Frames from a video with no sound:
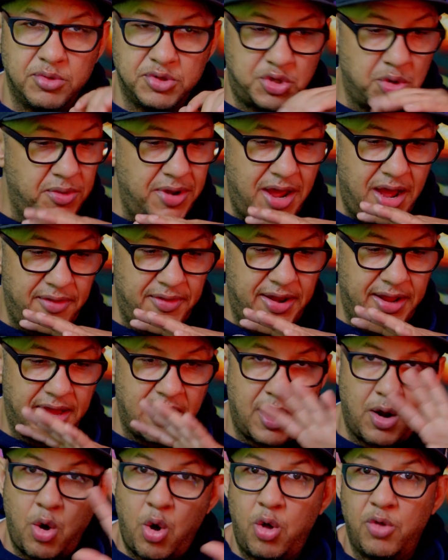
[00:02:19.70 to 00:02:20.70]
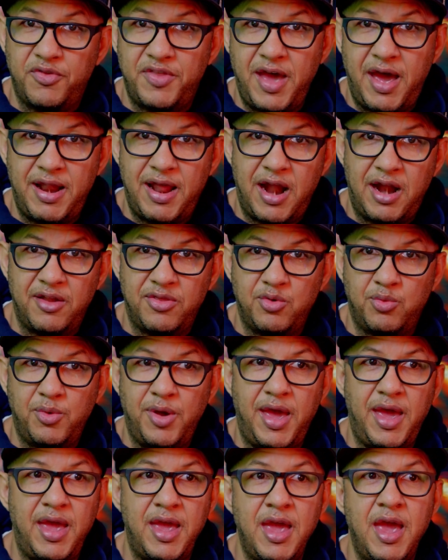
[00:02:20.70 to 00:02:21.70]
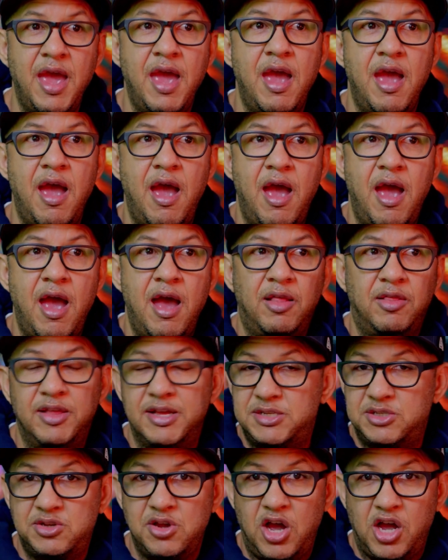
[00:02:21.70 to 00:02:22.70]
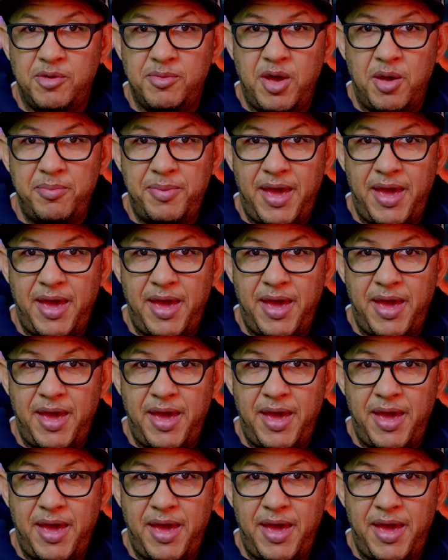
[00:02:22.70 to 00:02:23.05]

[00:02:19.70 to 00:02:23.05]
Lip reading: So now that I got all that out of the way, let's talk about